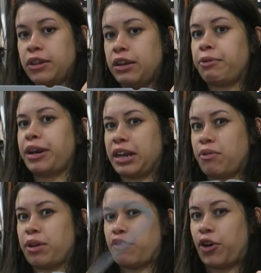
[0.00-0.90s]
like we're gonna
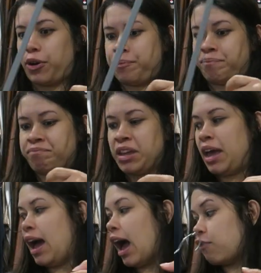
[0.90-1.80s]
get rid of her.
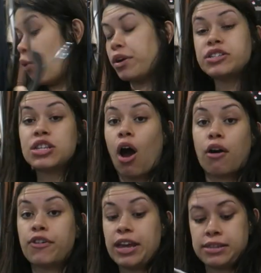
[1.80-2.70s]
I've worn it to the
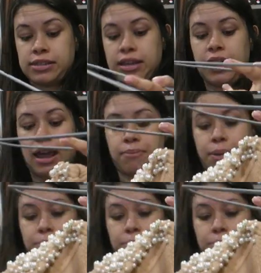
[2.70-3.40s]
office and